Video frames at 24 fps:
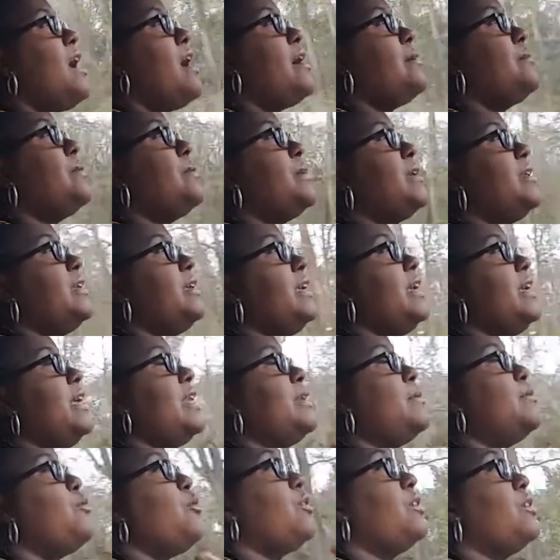I've been
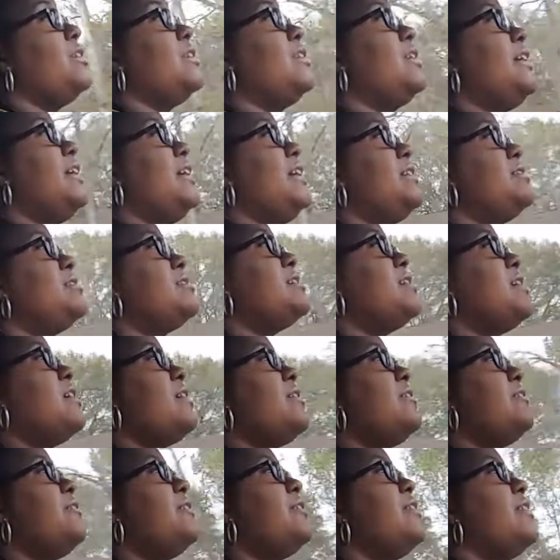eating more lean
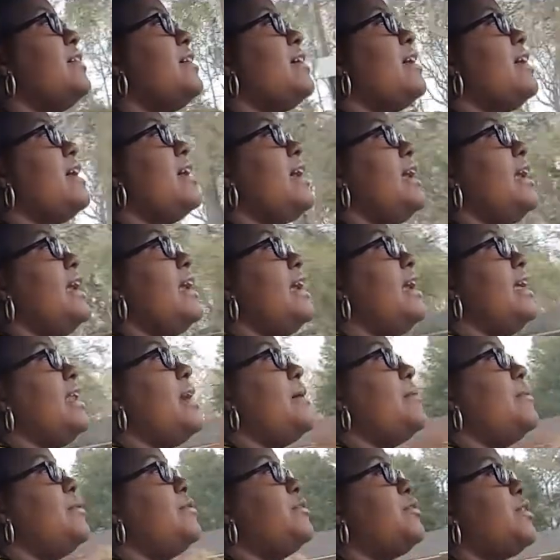stuff.
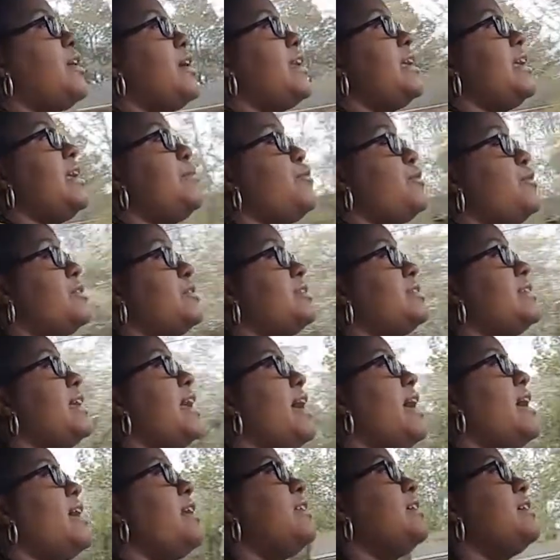And I've been trying to eat more
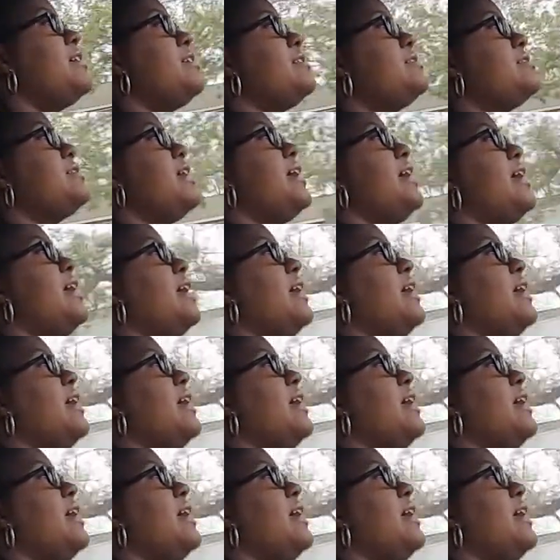salads.